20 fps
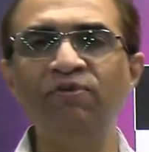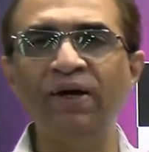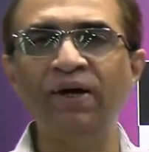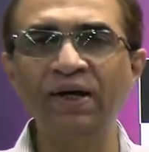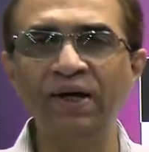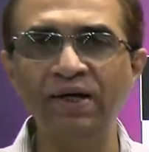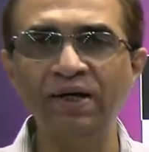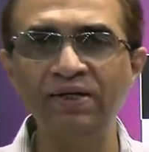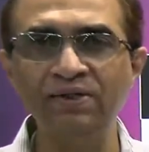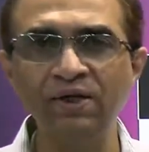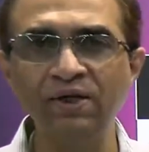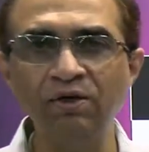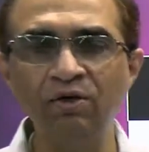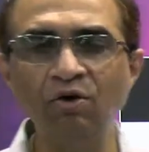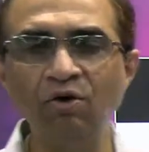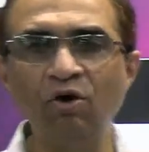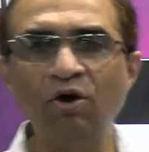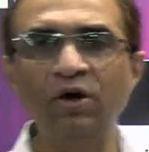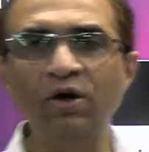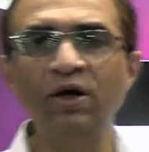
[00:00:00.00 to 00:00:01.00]
finalizing
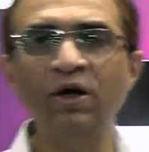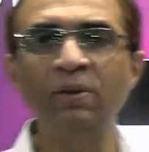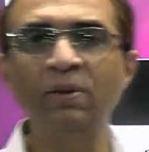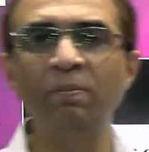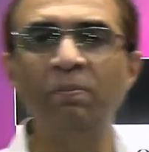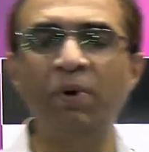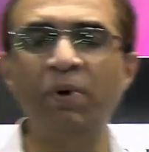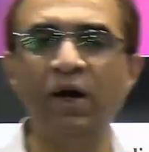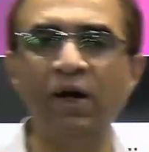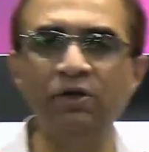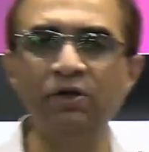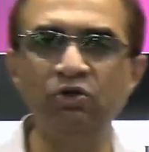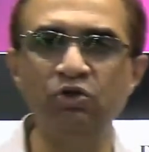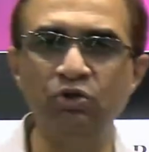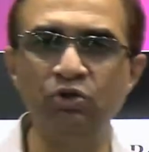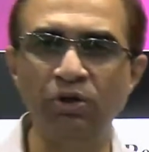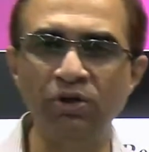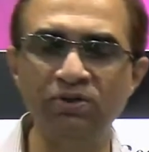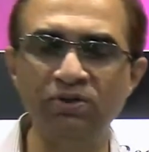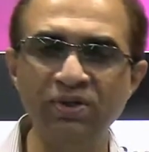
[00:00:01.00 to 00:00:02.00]
your branch
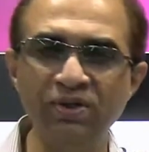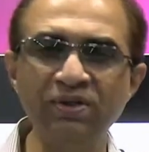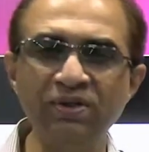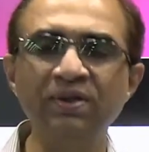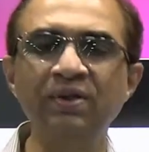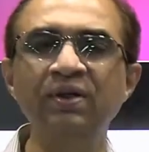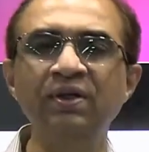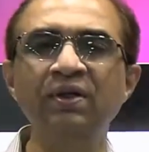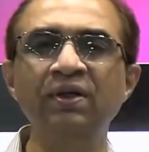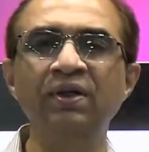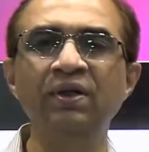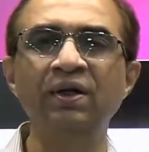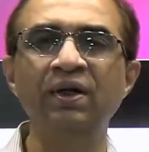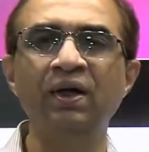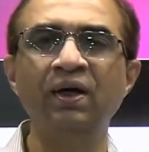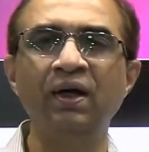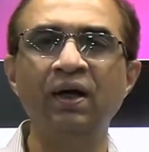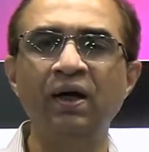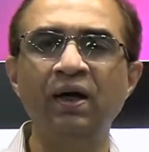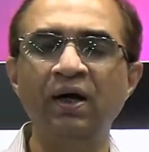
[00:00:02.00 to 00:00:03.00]
choices.
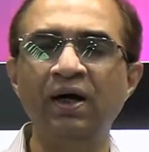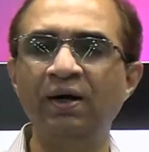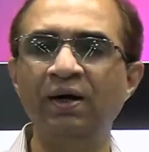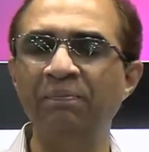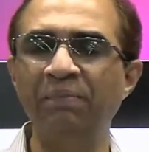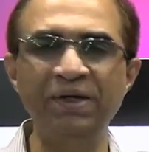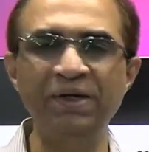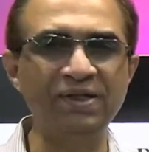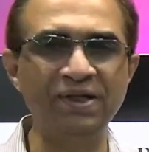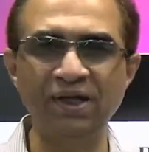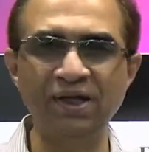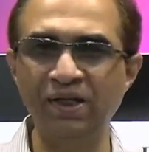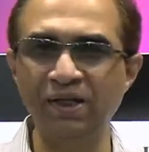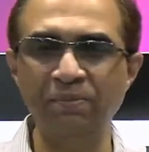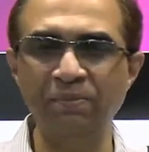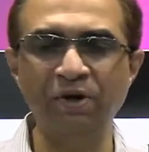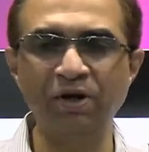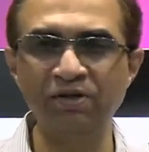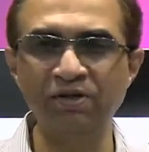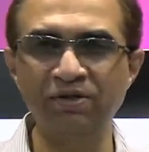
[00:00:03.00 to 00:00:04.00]
Basically, the
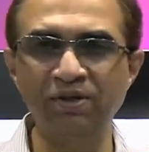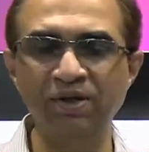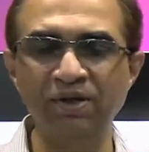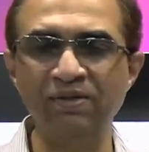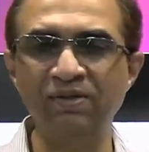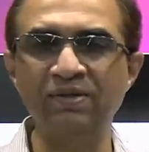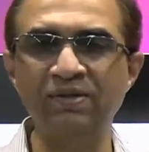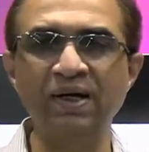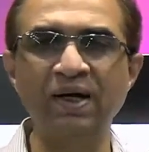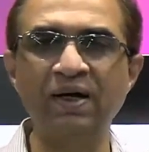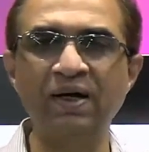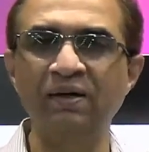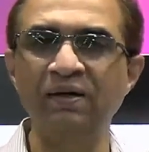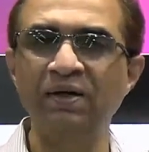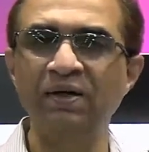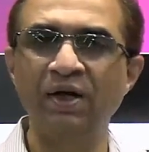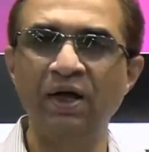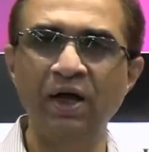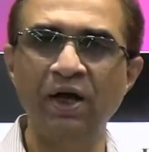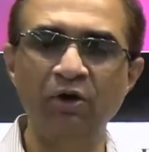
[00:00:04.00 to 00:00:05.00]
branch choices are
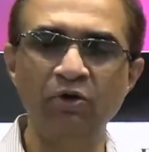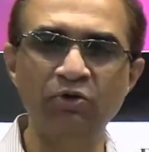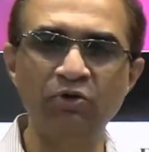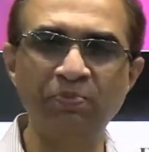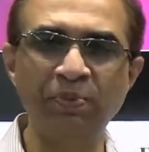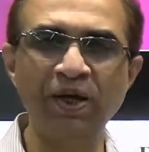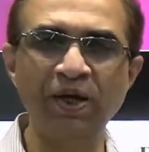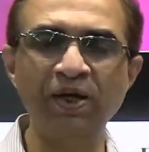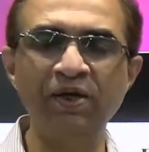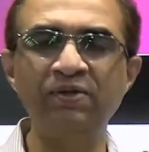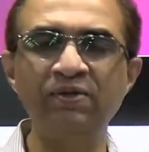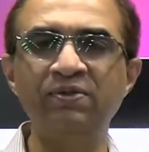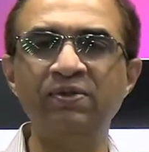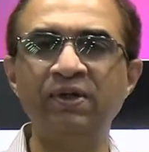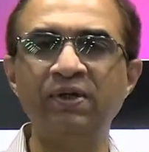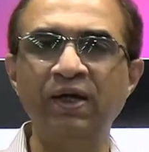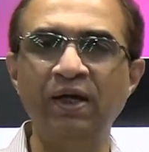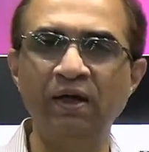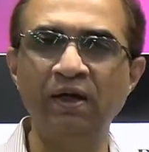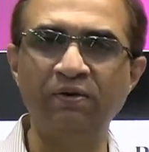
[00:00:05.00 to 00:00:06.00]
aerospace,
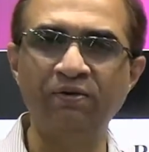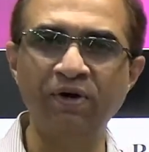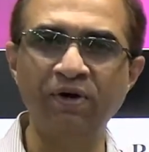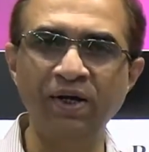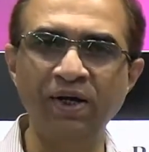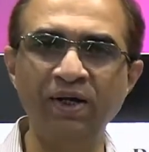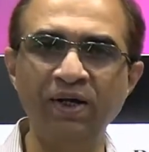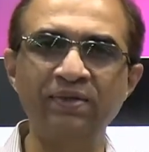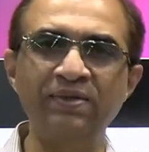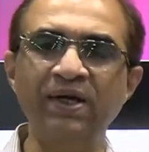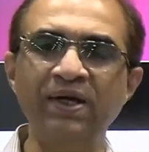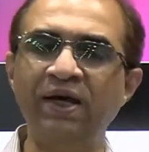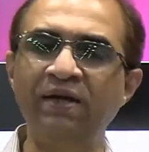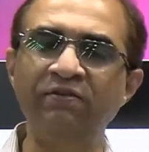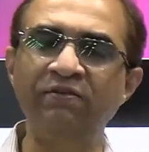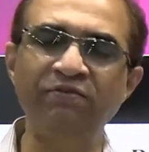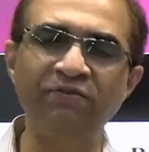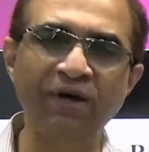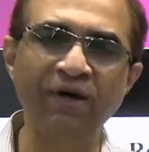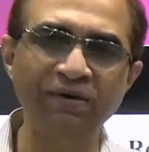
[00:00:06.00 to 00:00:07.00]
electronics,
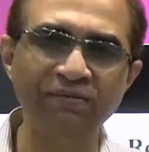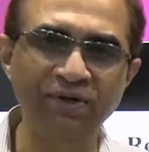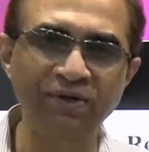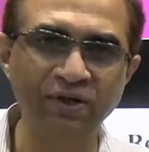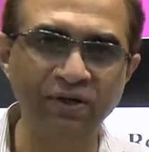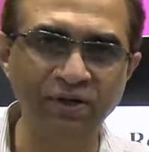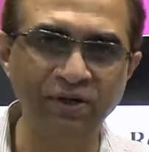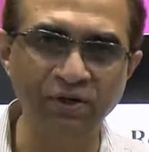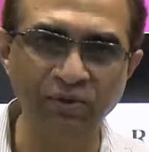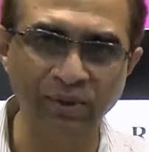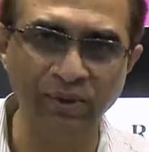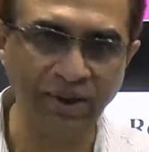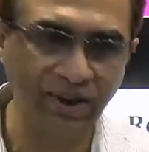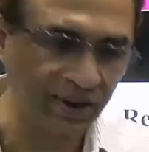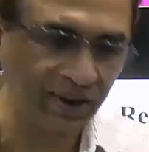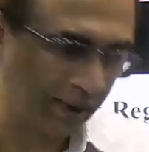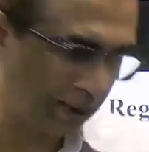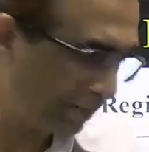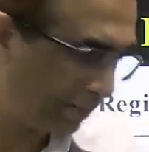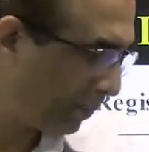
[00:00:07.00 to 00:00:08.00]
and 5-year dual
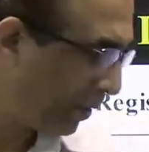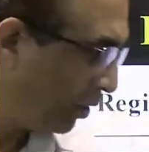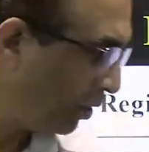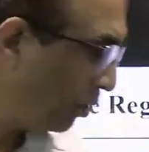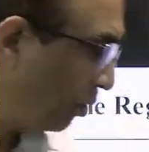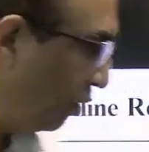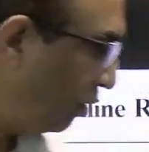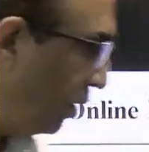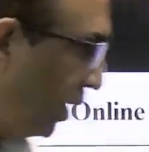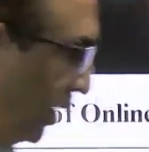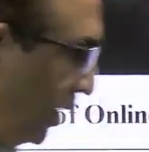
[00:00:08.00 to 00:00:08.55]
degree. All